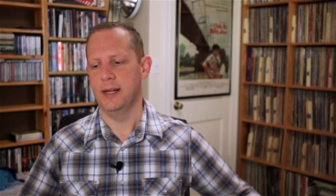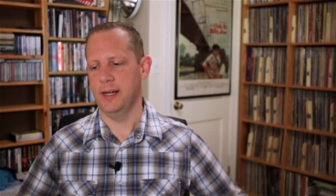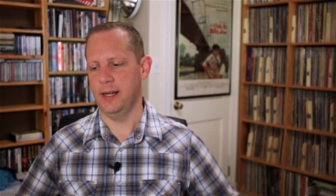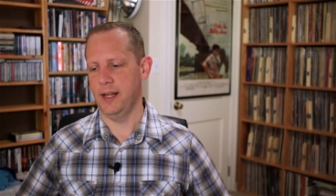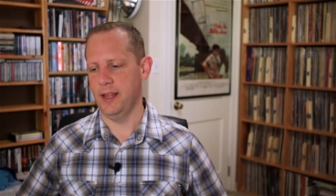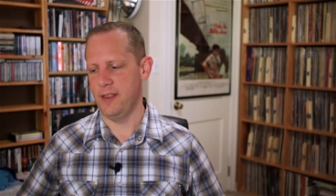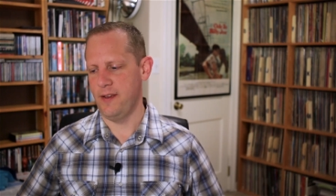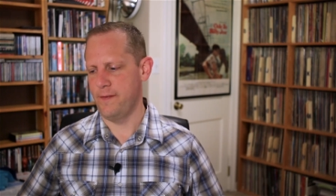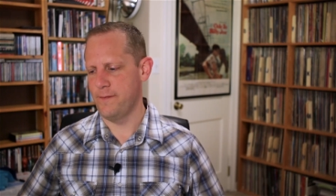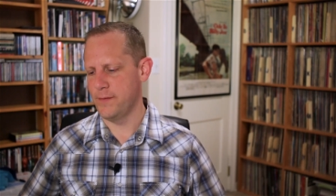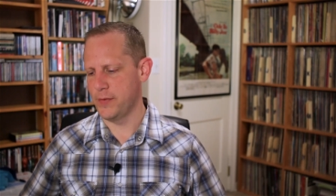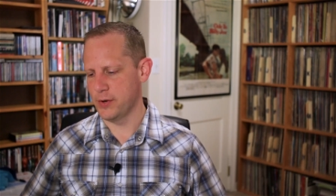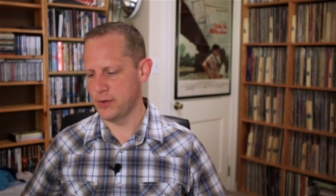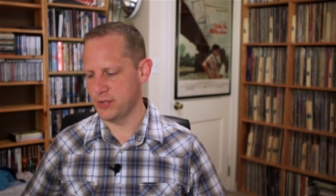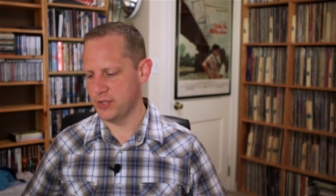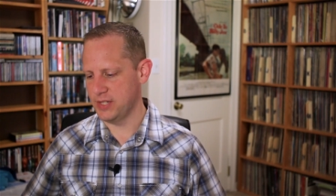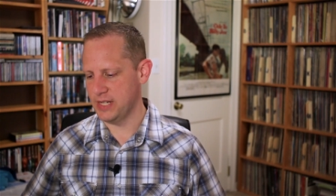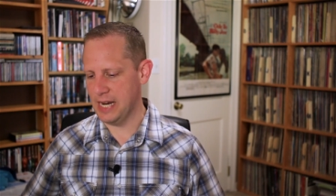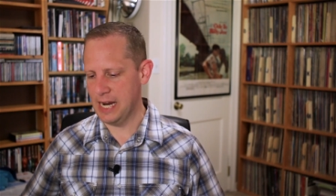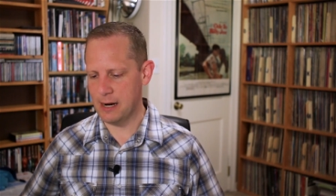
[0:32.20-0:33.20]
Uh, the
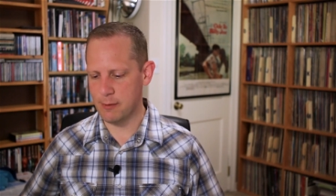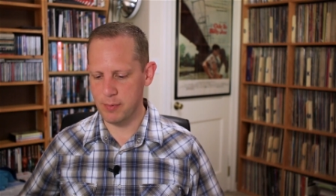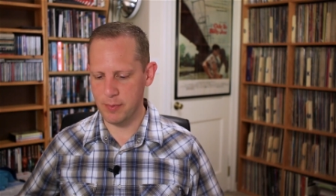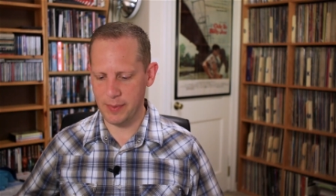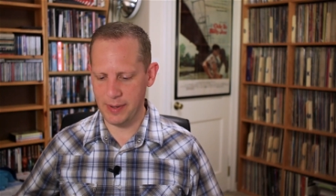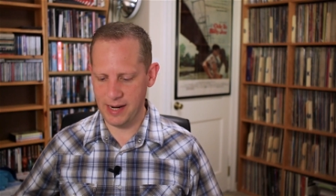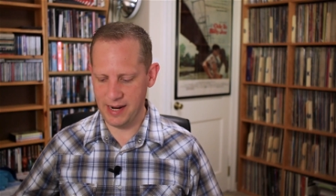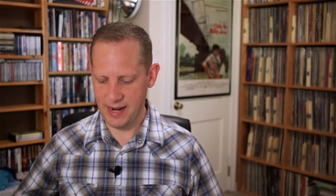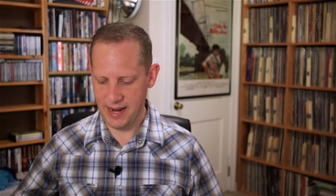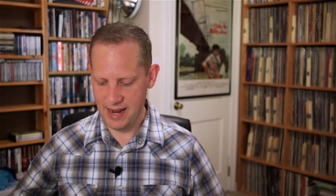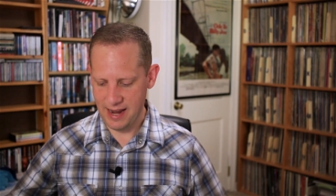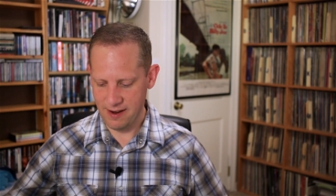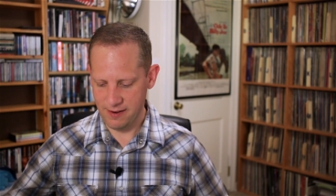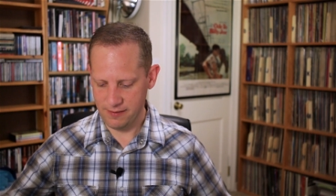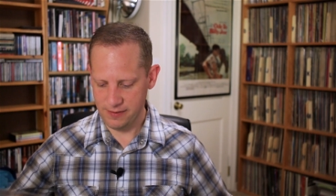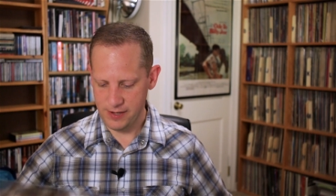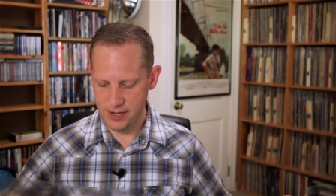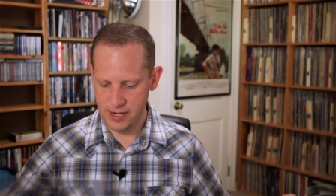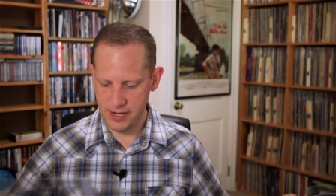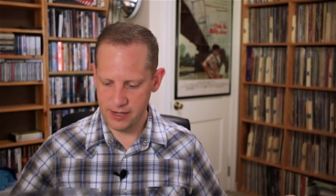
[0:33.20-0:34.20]
first album I
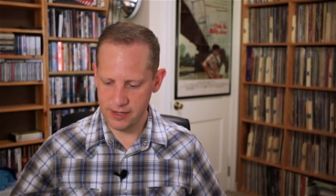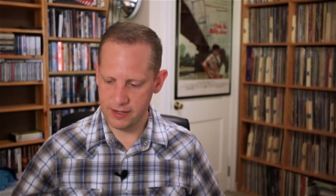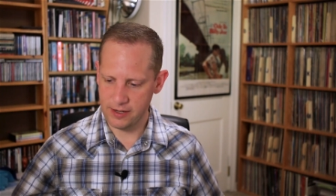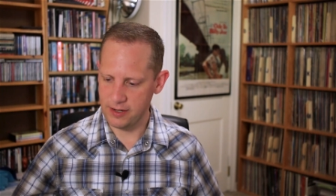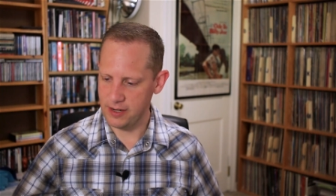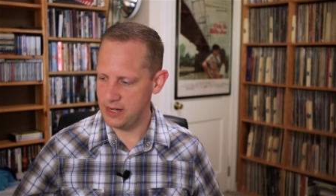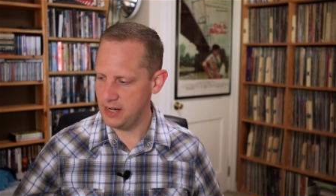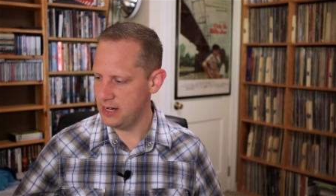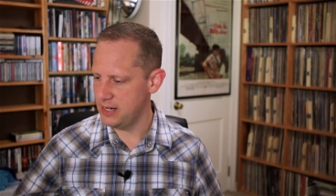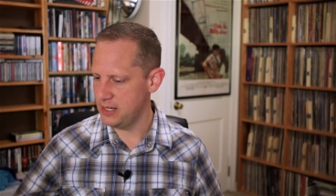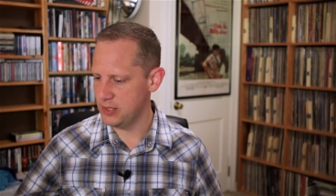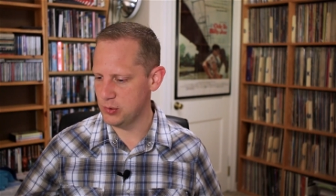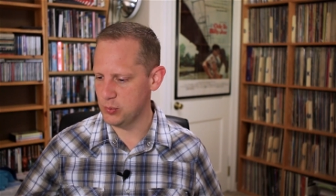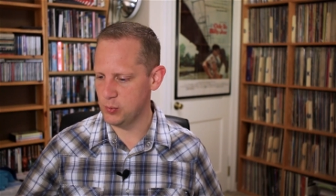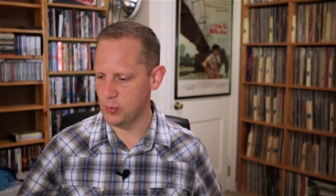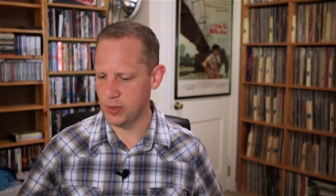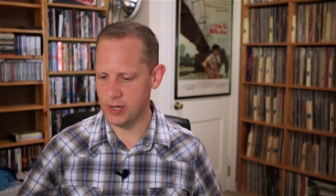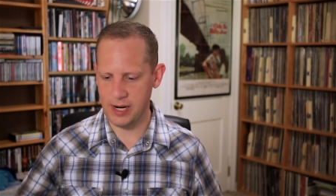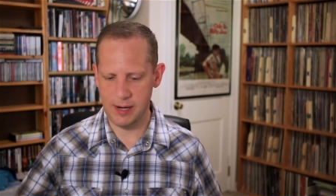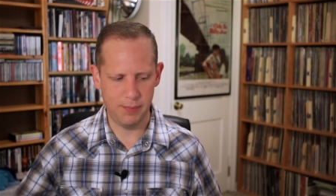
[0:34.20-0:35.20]
have here is
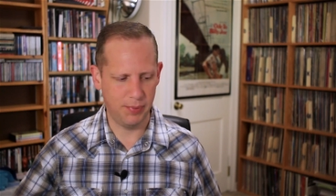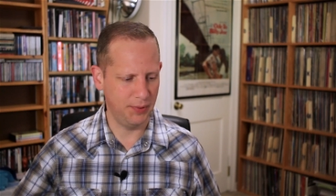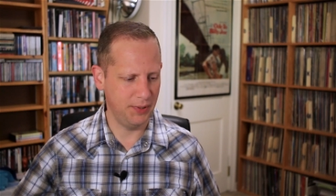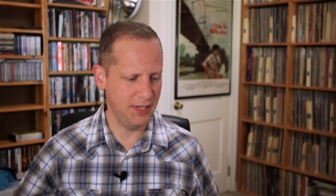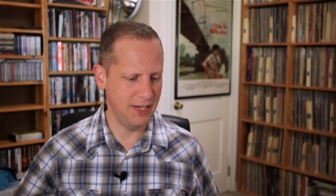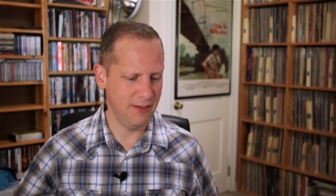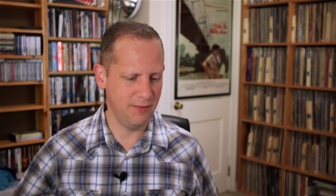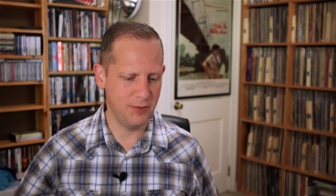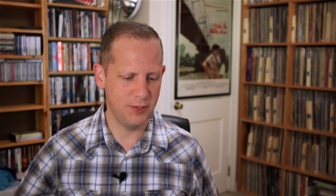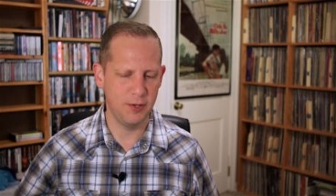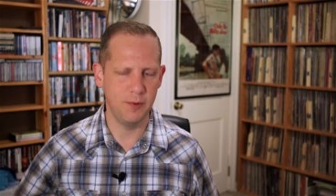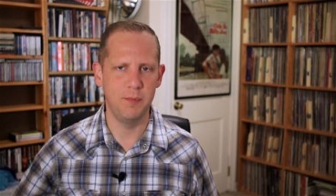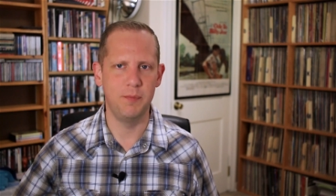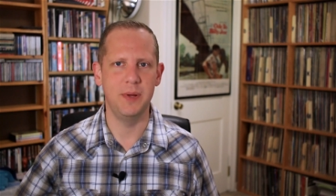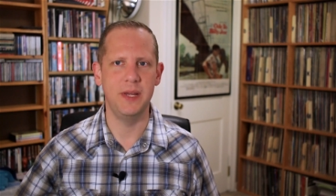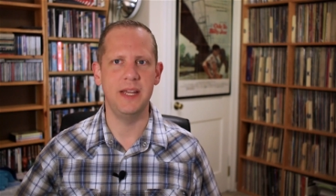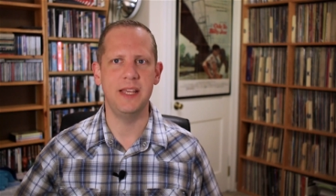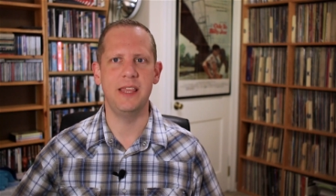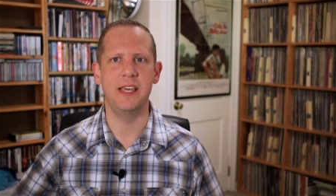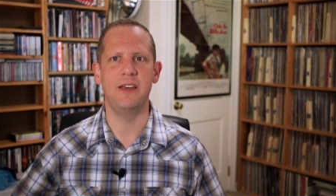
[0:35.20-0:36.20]
what I believe to
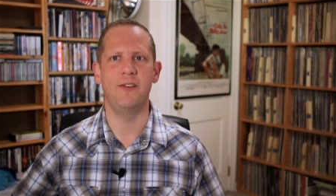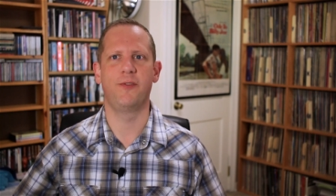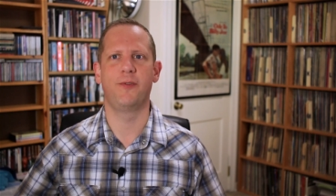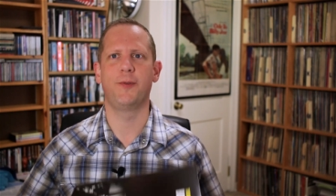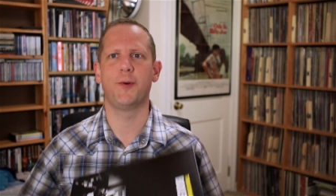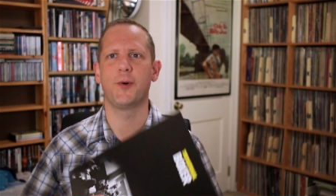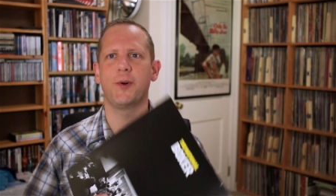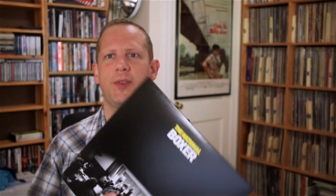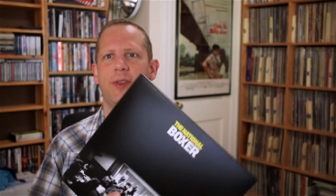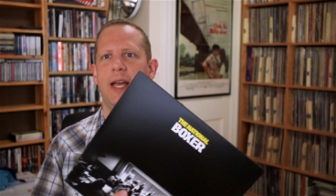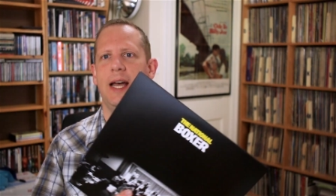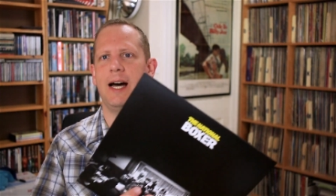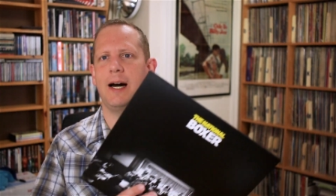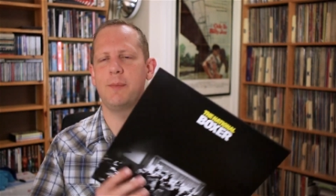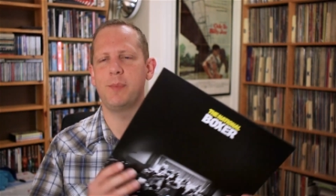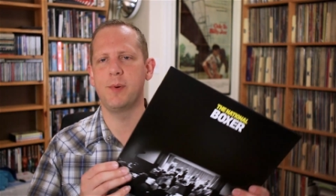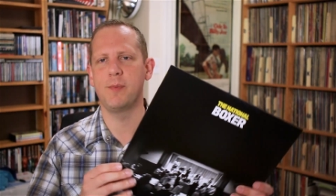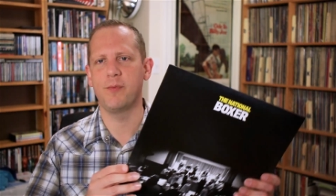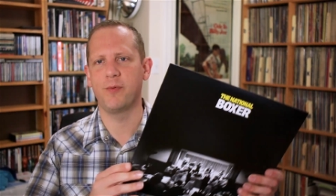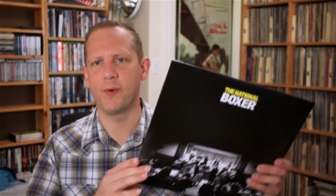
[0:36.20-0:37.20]
be the fourth
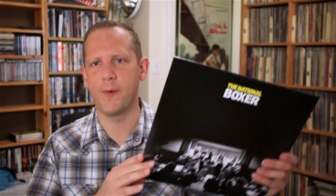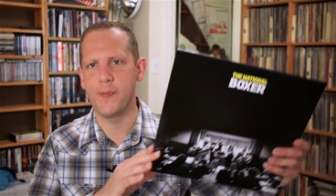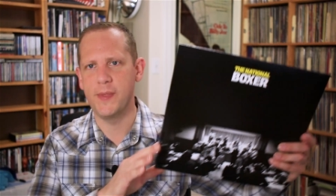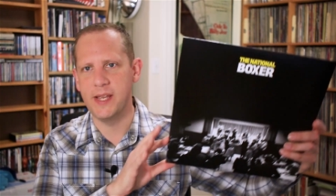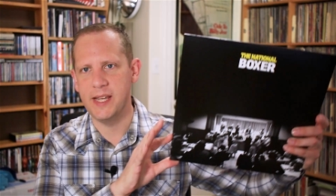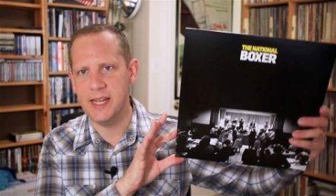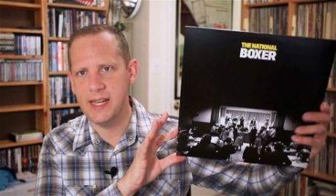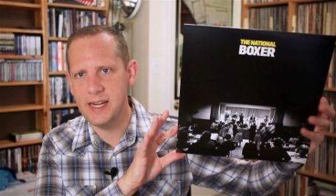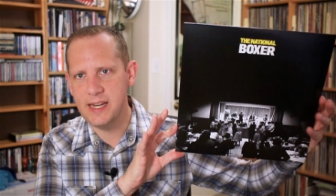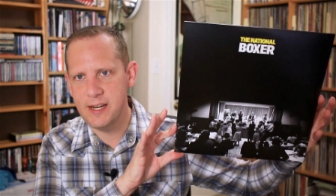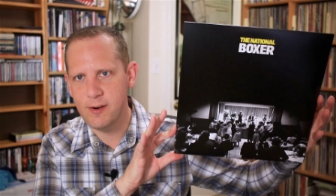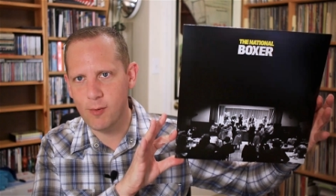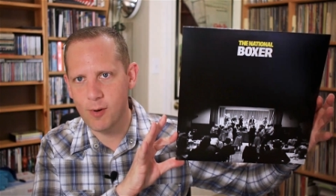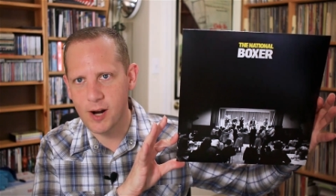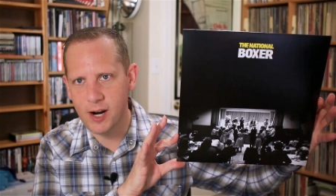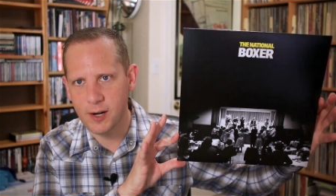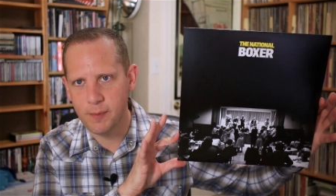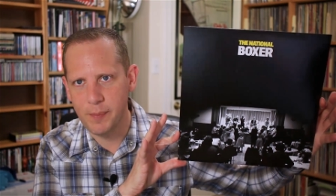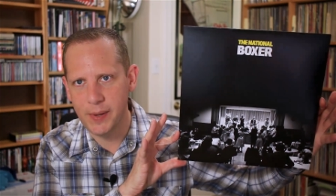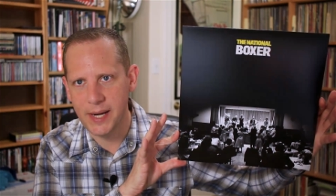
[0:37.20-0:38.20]
album from the indie
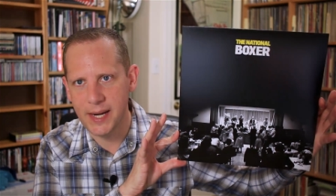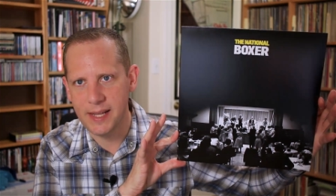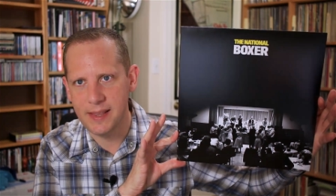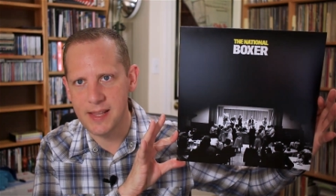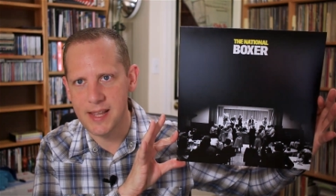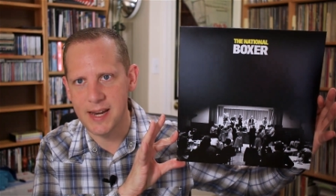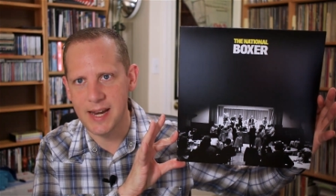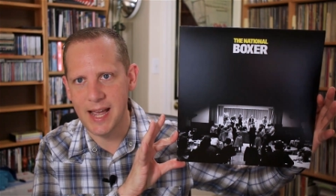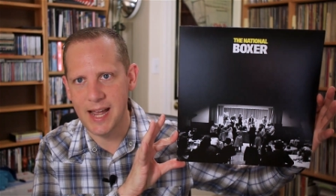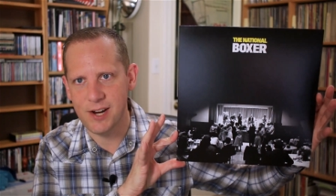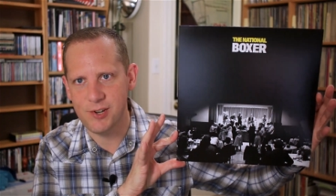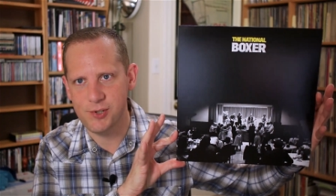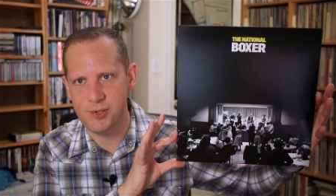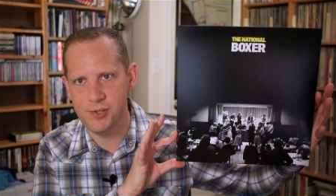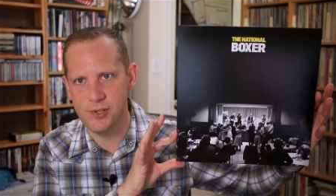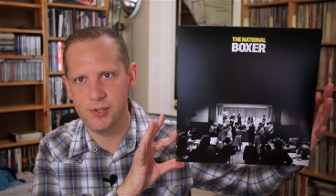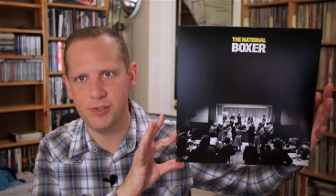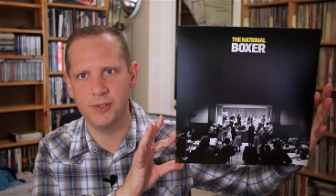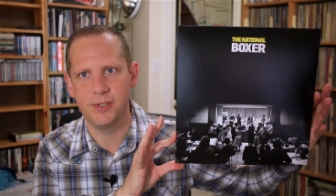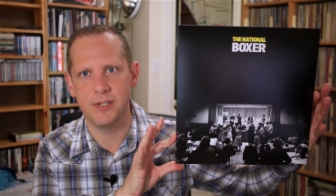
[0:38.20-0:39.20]
rock band The
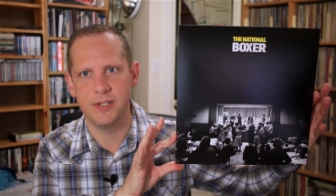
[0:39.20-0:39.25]
National.